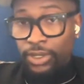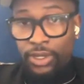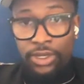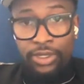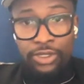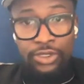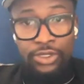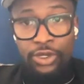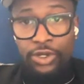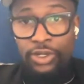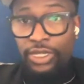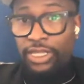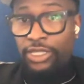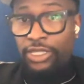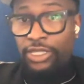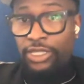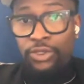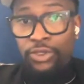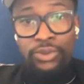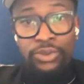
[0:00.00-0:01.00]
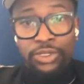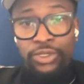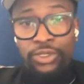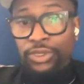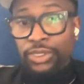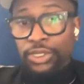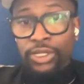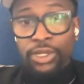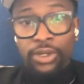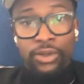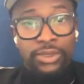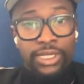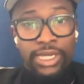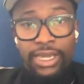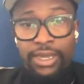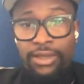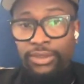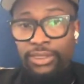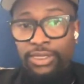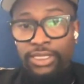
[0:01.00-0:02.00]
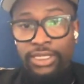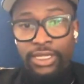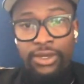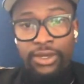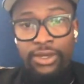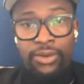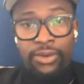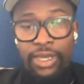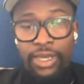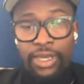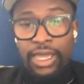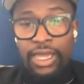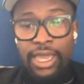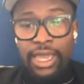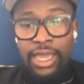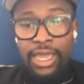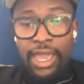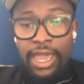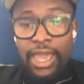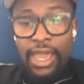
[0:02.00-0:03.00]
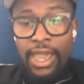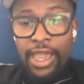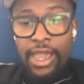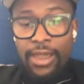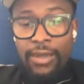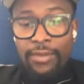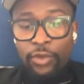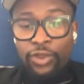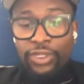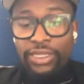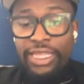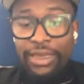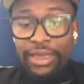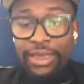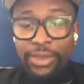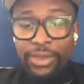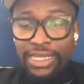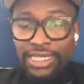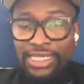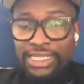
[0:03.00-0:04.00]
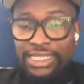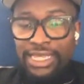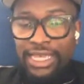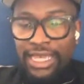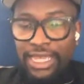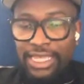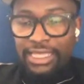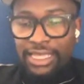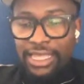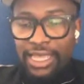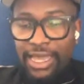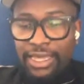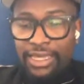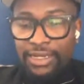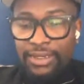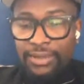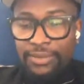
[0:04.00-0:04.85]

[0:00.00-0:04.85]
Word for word: journey that you choose to go down so um, with that being said like